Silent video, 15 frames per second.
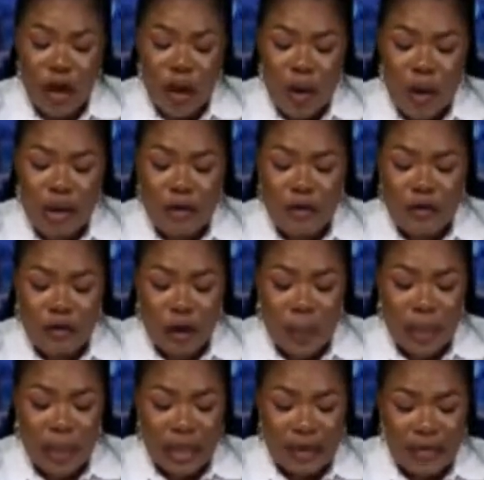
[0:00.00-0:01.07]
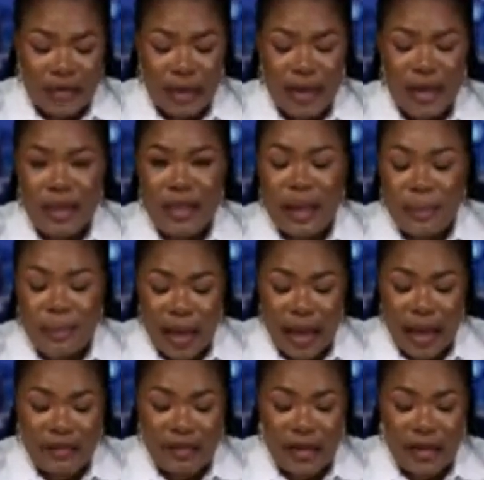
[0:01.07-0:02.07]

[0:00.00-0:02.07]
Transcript: on a stop list that bars